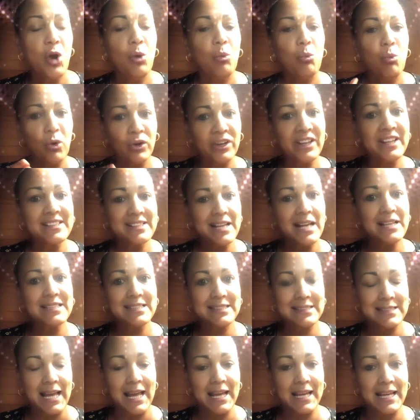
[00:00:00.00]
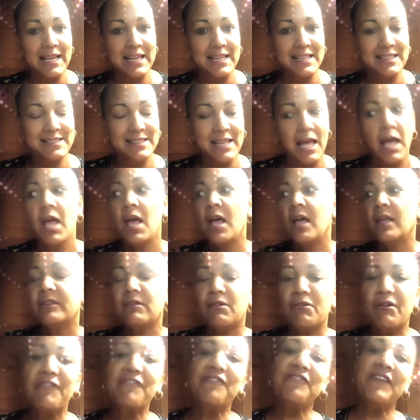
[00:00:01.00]
What it does say is that
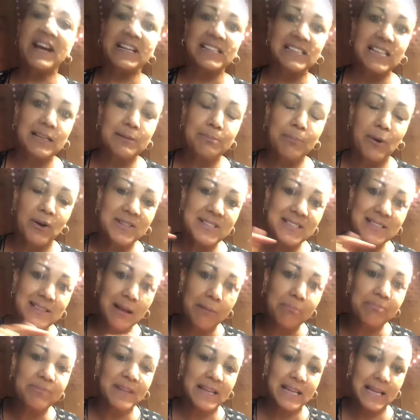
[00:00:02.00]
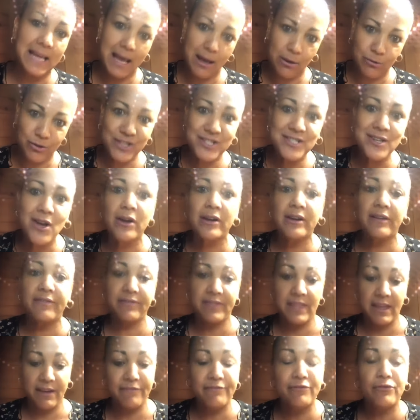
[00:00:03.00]
they're affected by something outside of
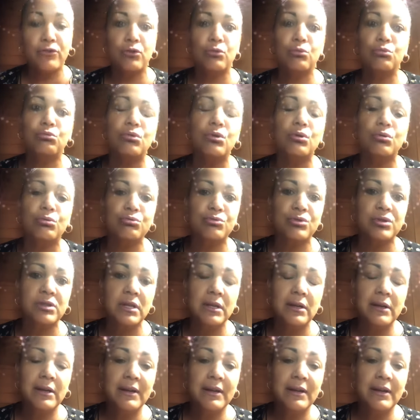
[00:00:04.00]
their four walls.